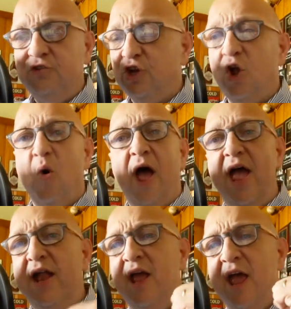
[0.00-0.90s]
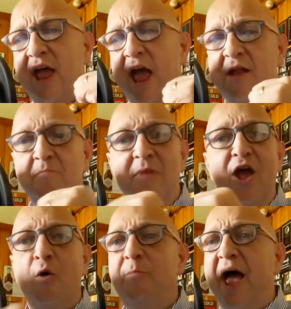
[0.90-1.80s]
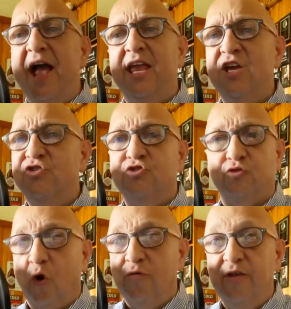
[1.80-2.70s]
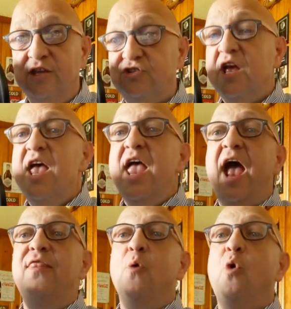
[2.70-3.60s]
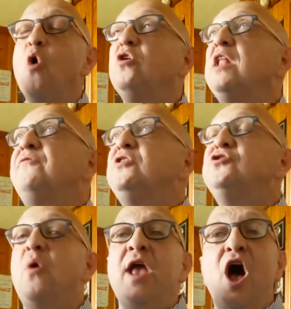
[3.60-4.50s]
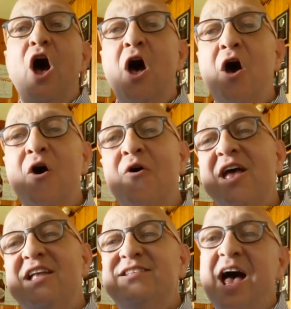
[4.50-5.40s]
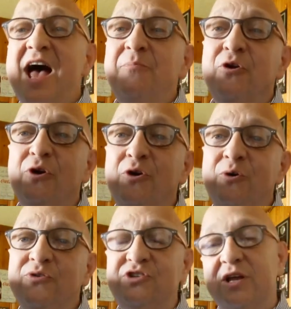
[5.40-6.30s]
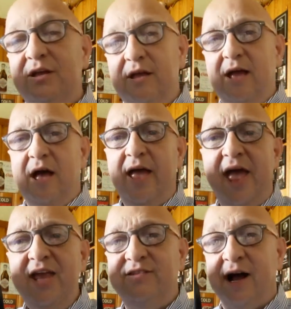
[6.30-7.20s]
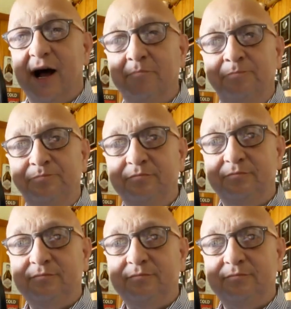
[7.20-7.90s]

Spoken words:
to go ahead and mail back his trophies. And the woke left is going, oh, Tom Cruise. Hey, Tom.